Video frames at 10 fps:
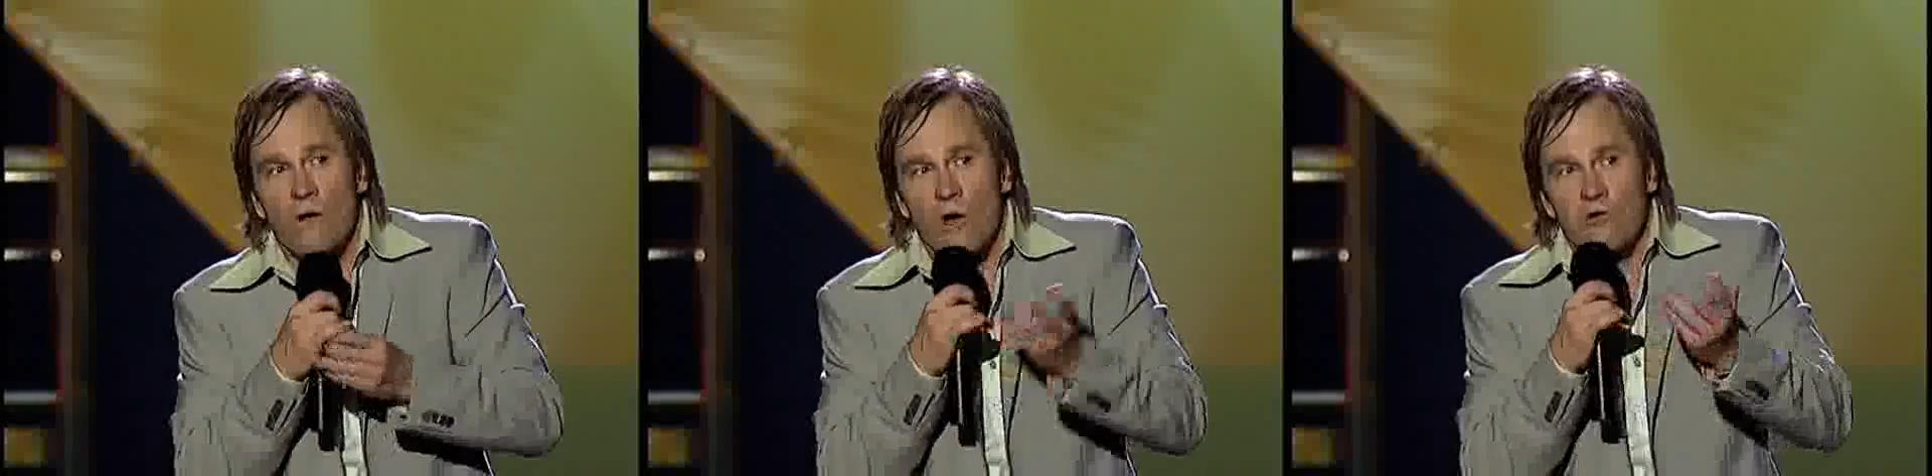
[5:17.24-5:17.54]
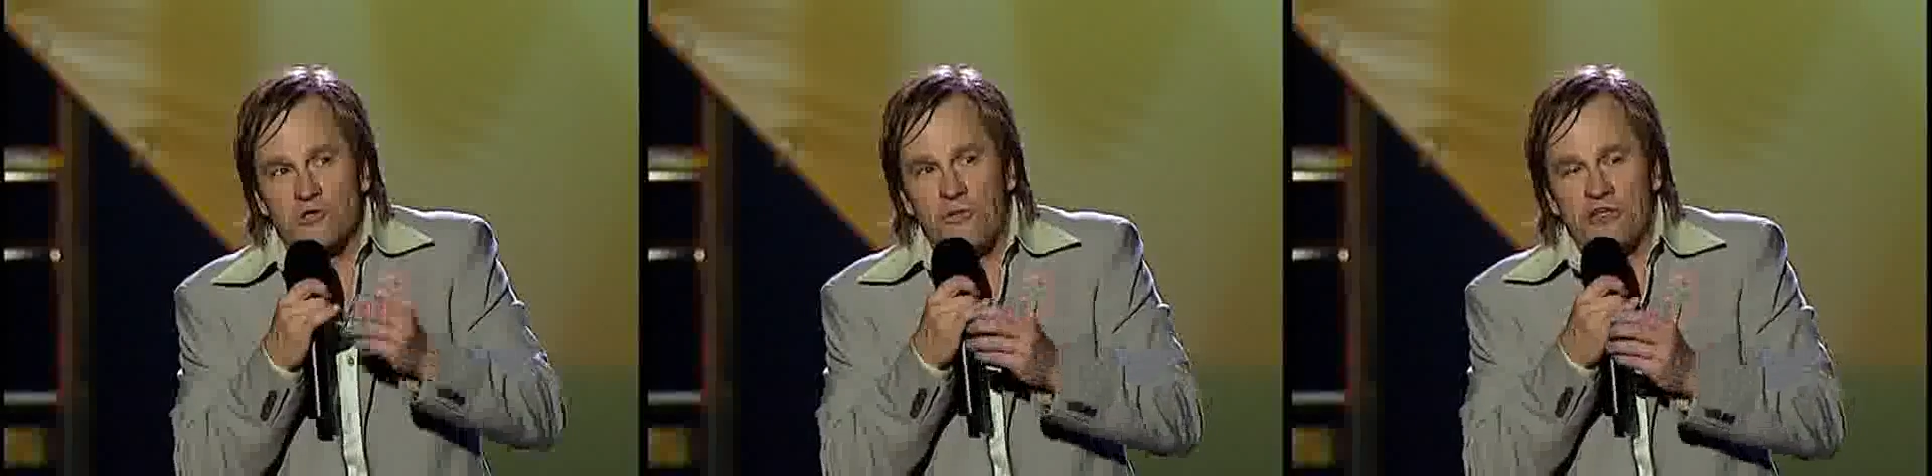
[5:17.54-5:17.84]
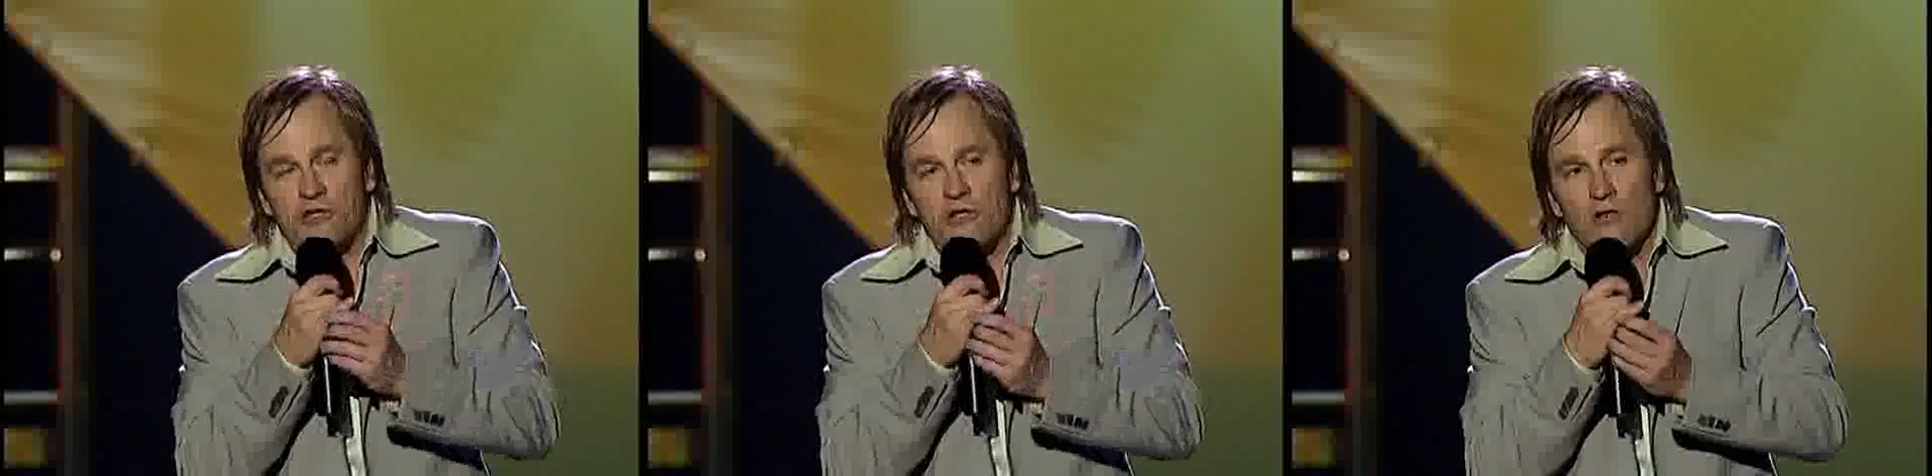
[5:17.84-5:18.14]
I always
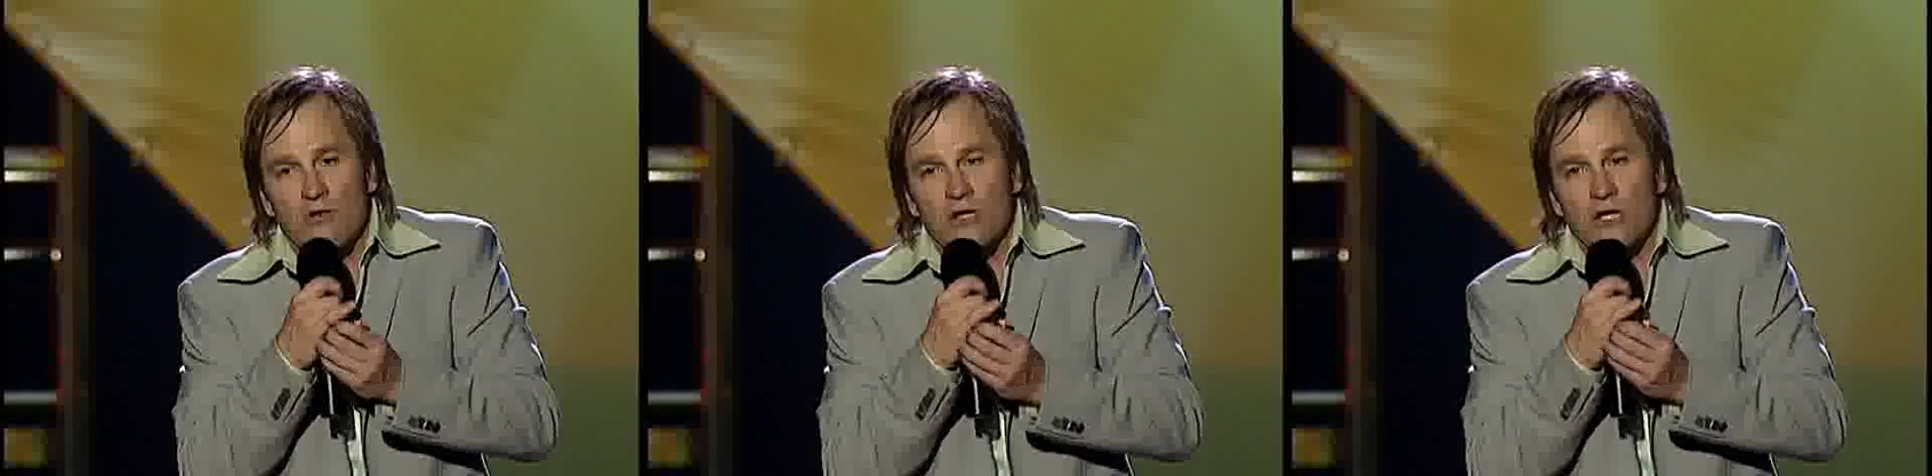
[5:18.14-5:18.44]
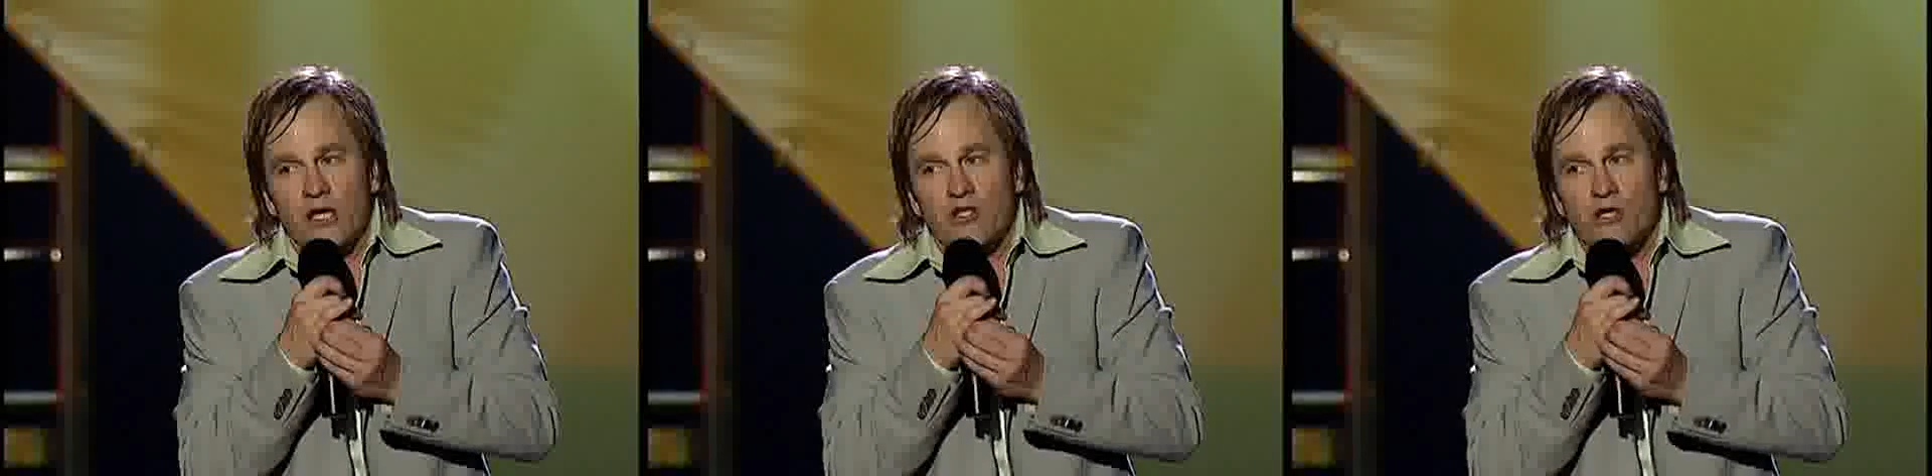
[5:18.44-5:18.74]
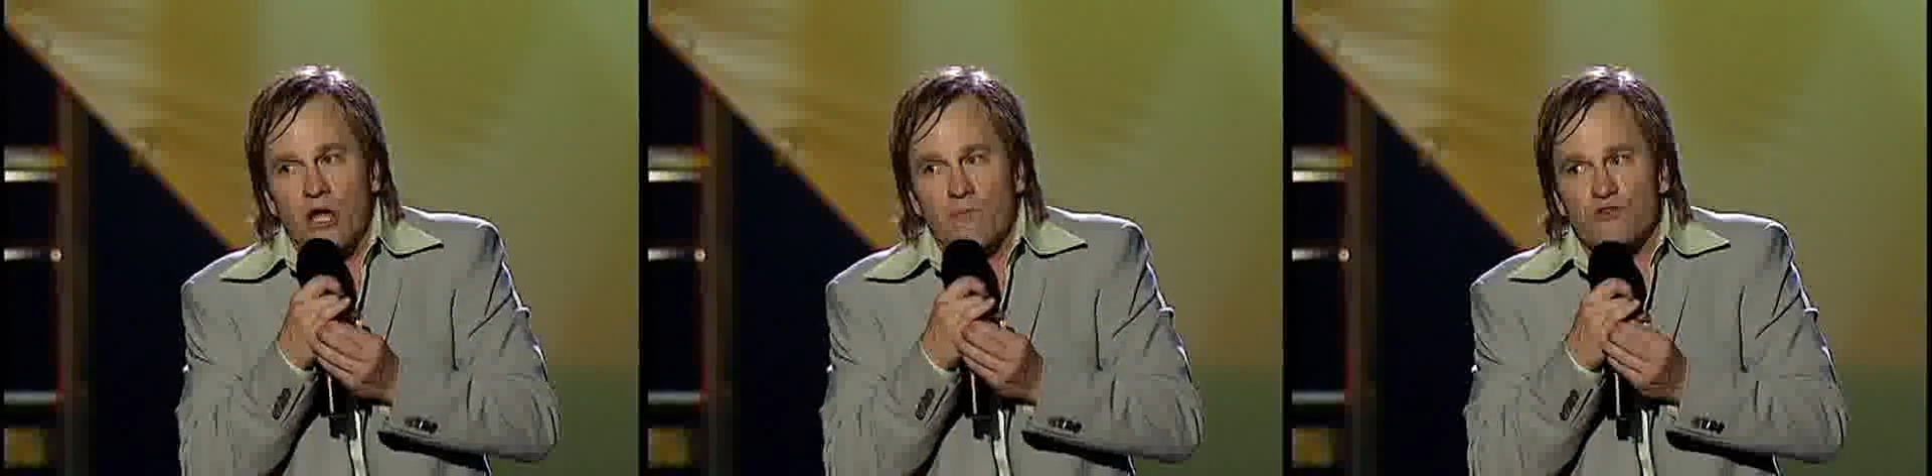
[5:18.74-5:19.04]
speak to the Lord in
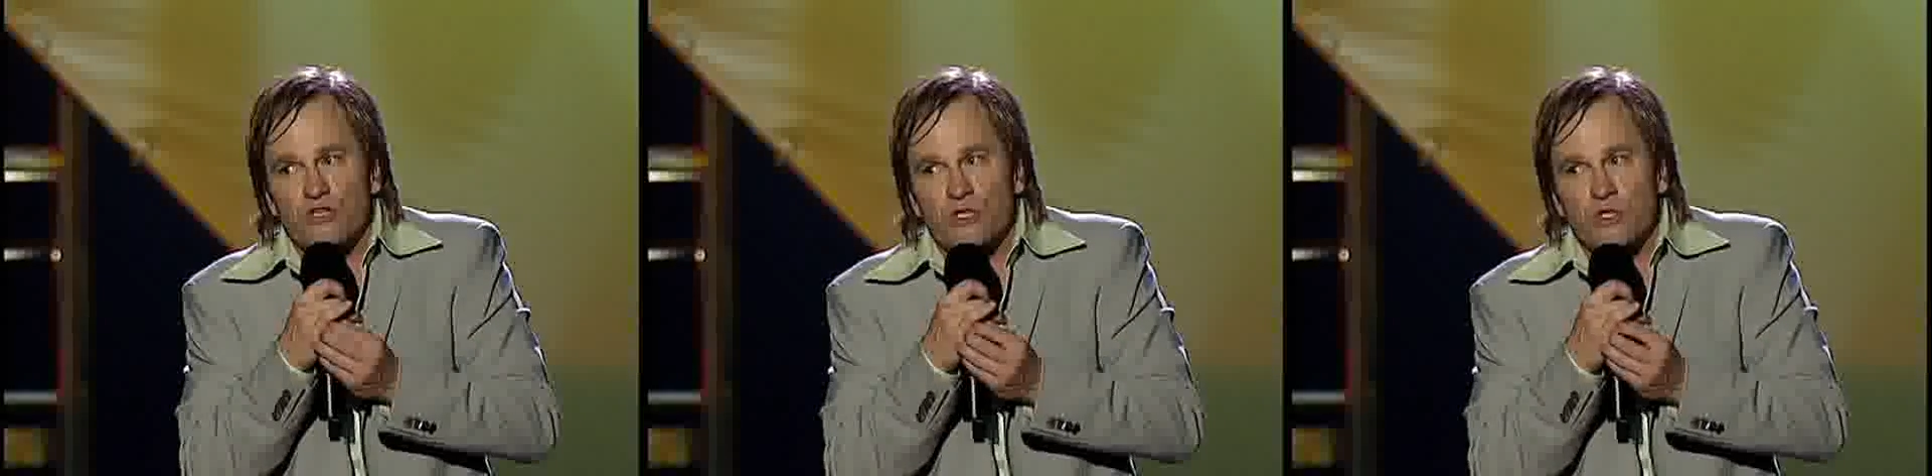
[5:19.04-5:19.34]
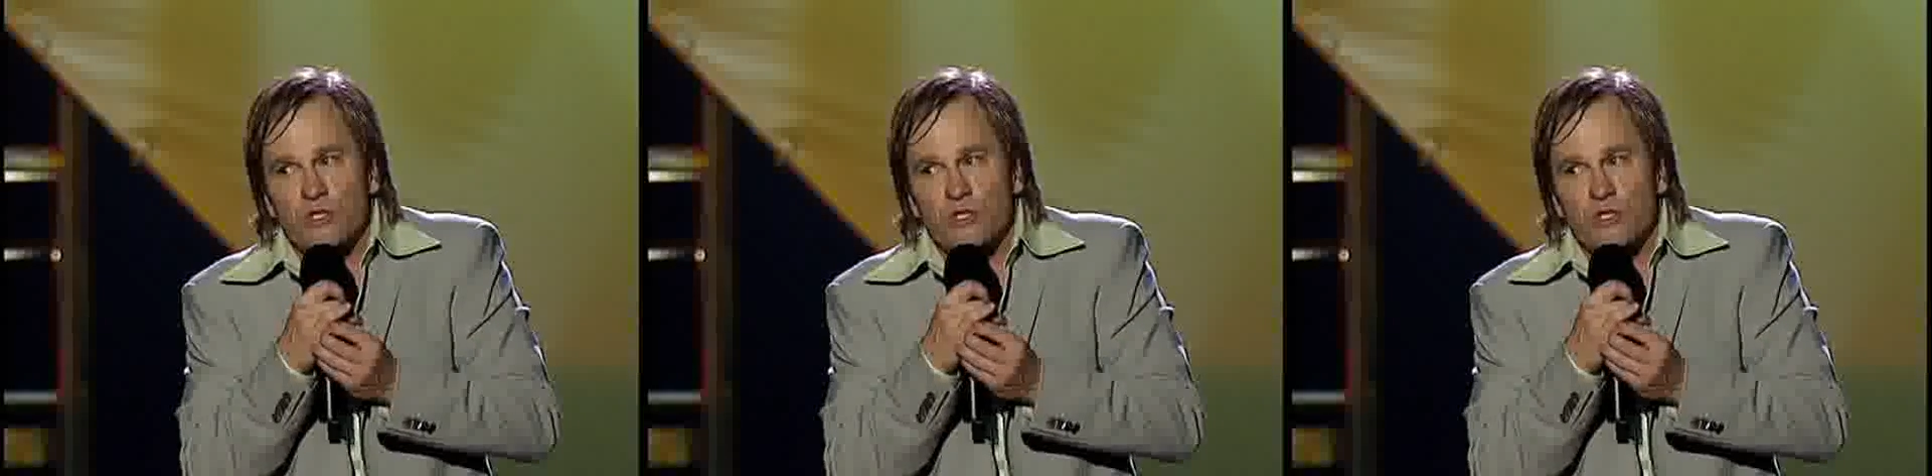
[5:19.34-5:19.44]
King James.